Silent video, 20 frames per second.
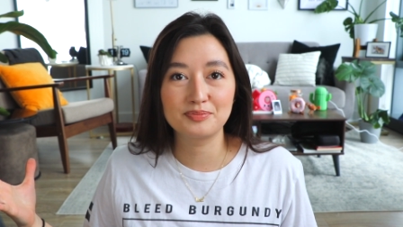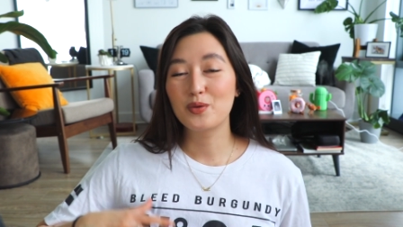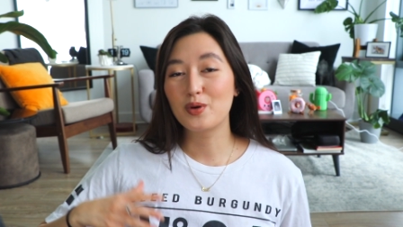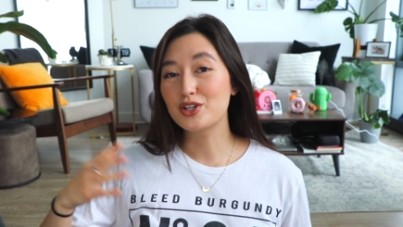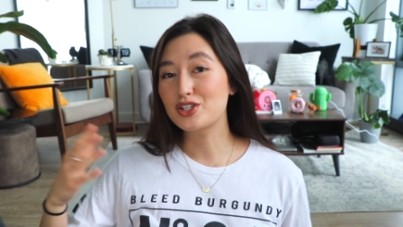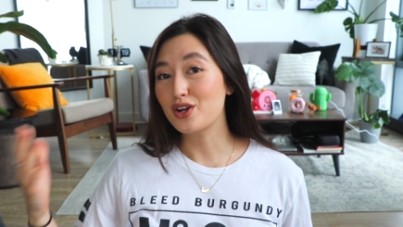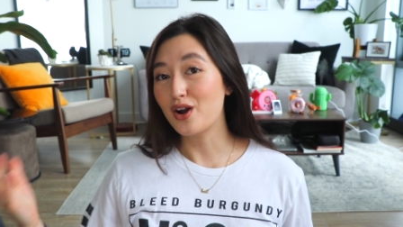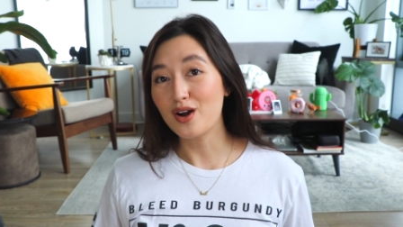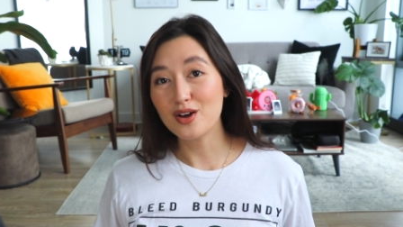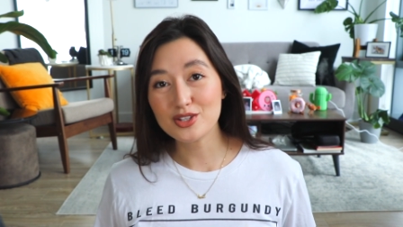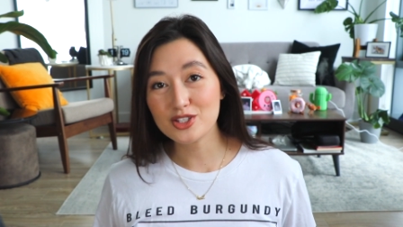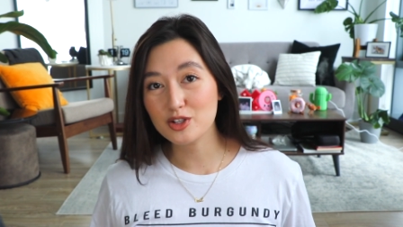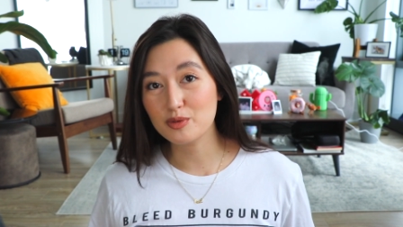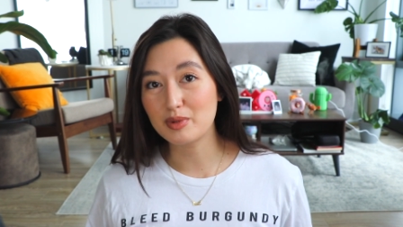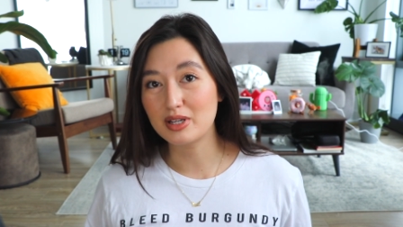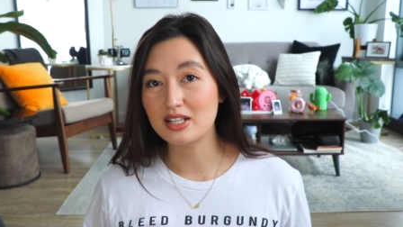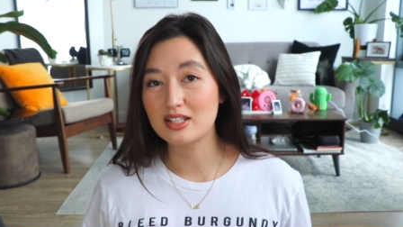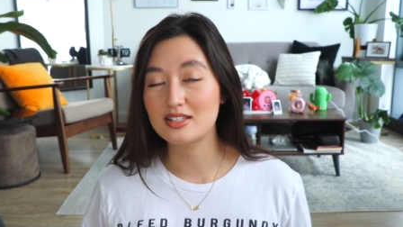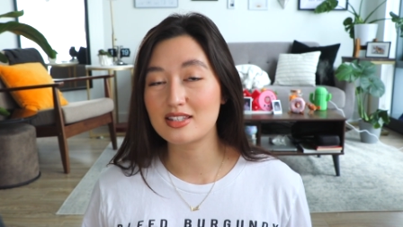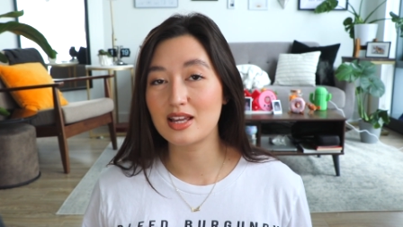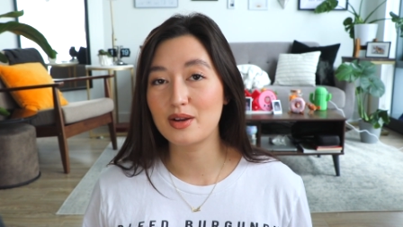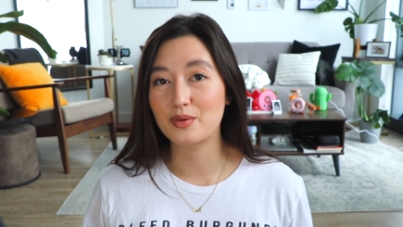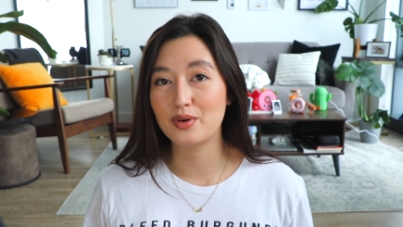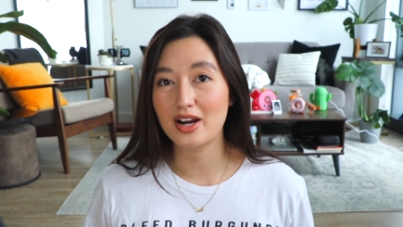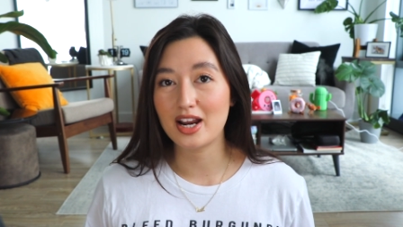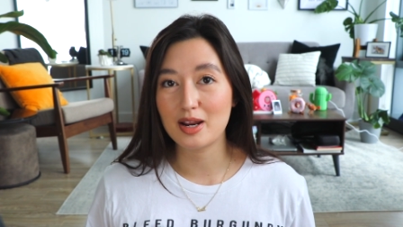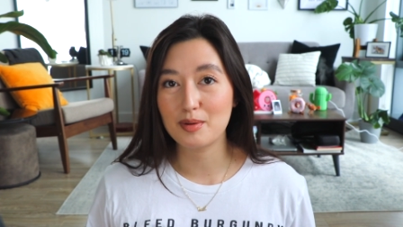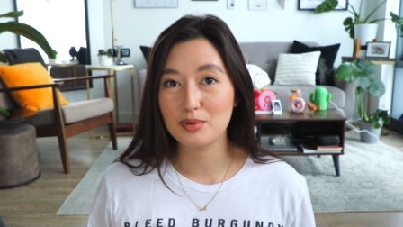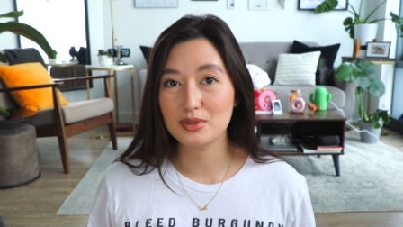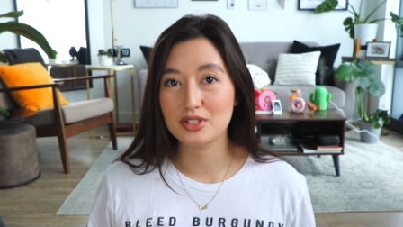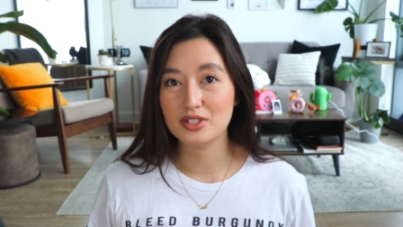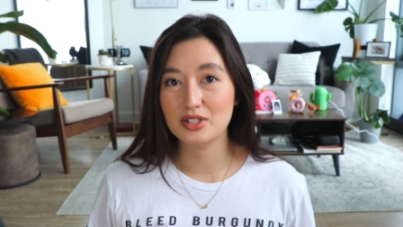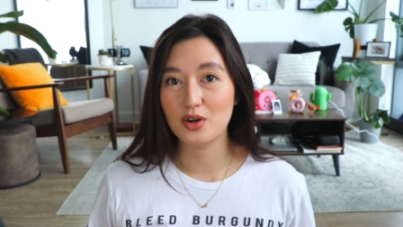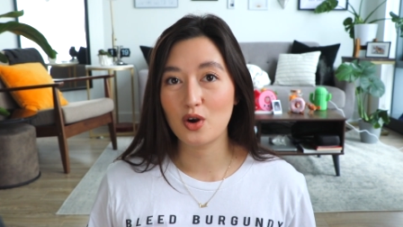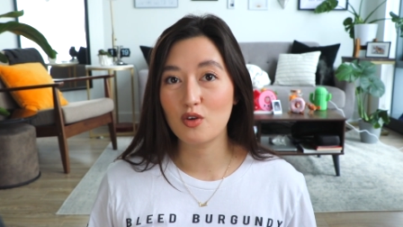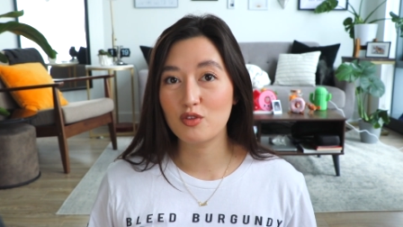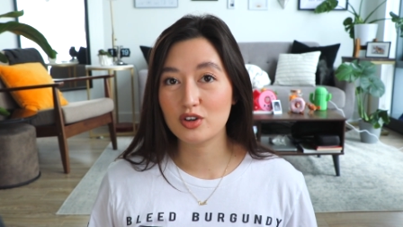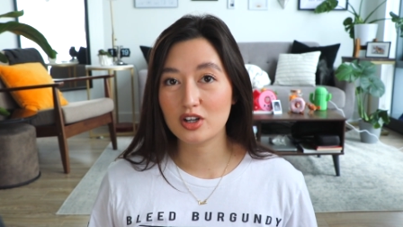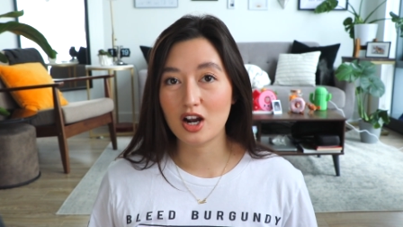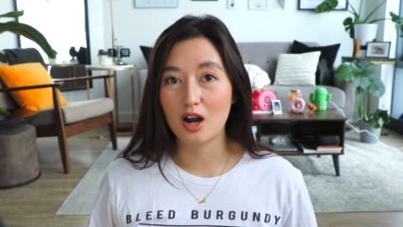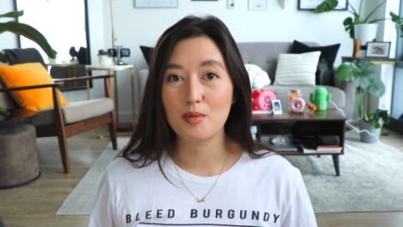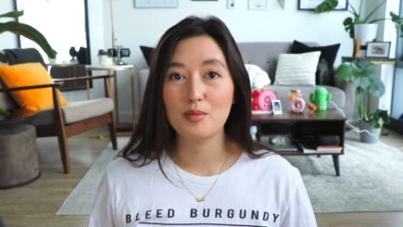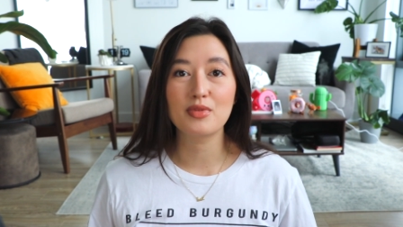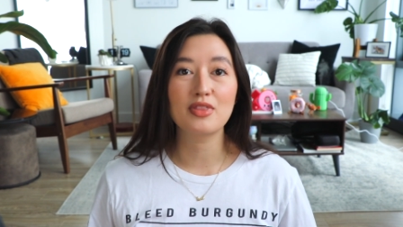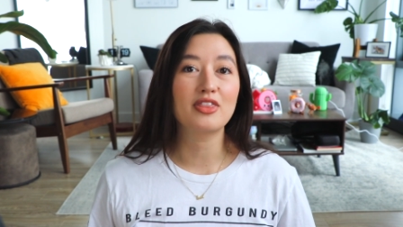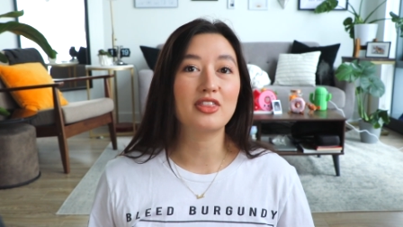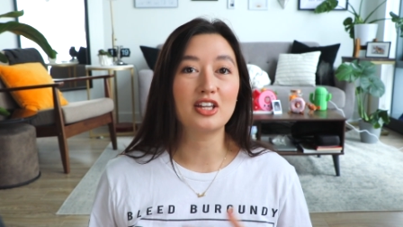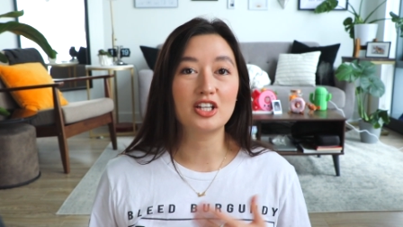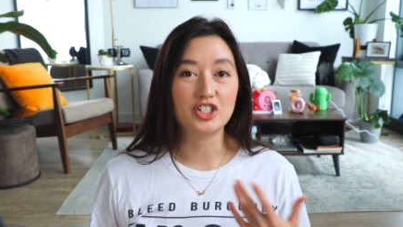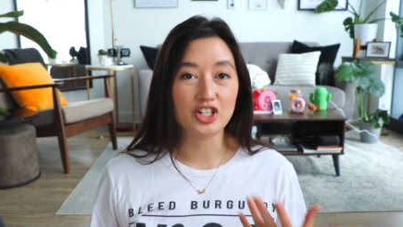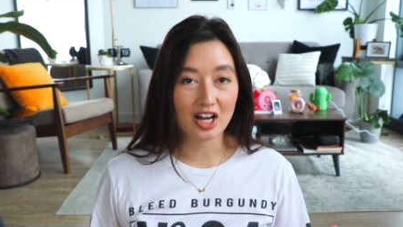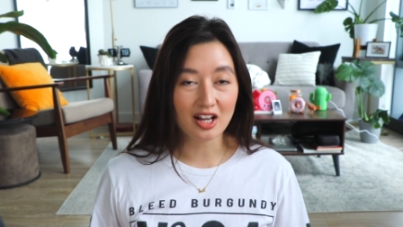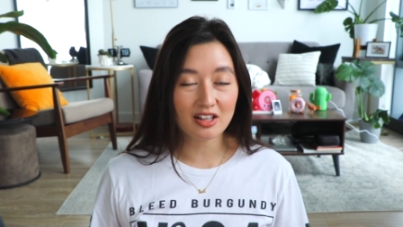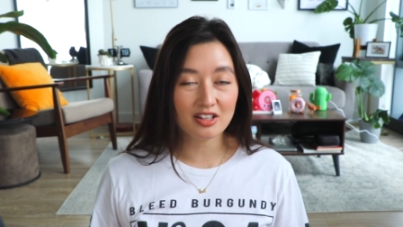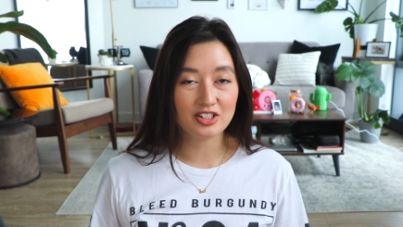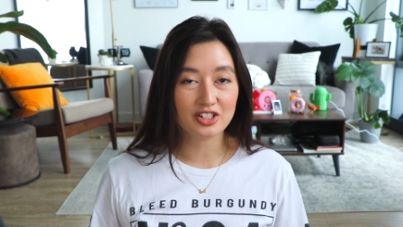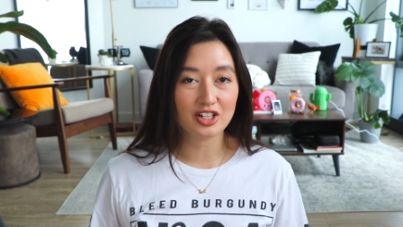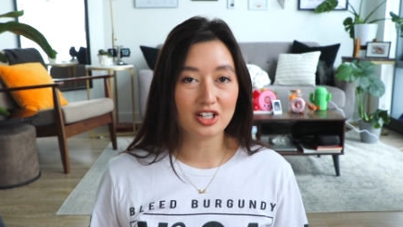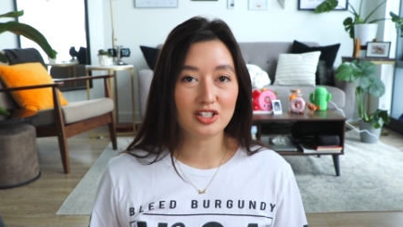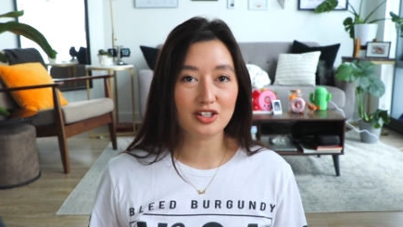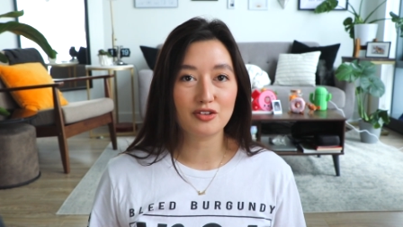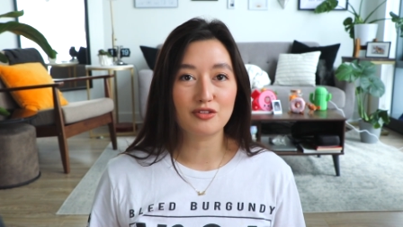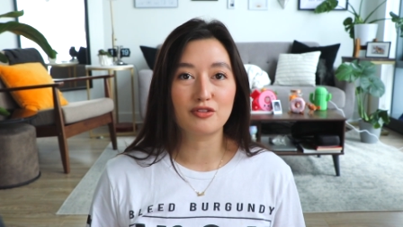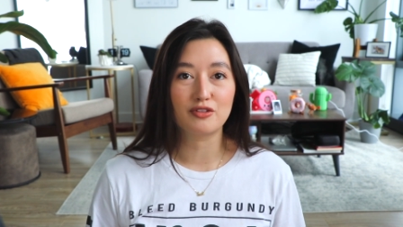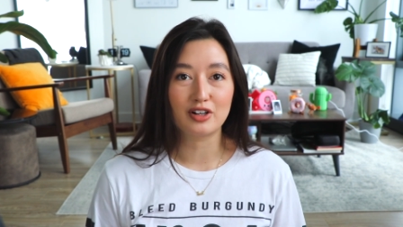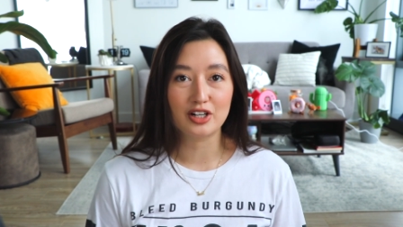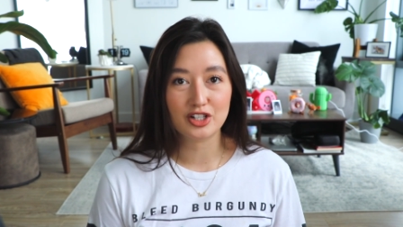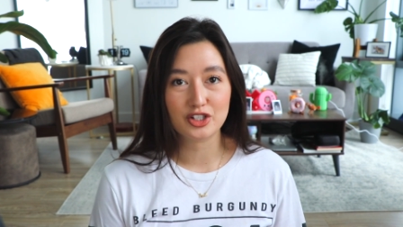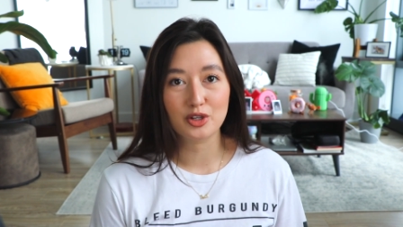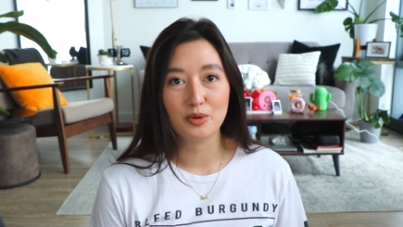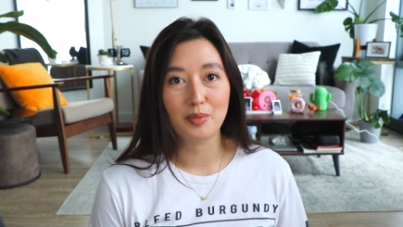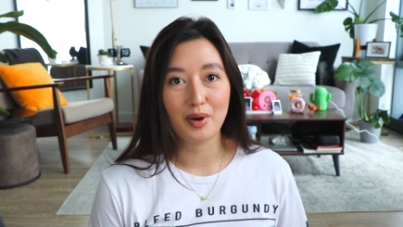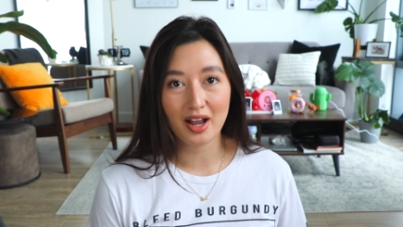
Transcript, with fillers: which also means they were able to overcome the challenges of racial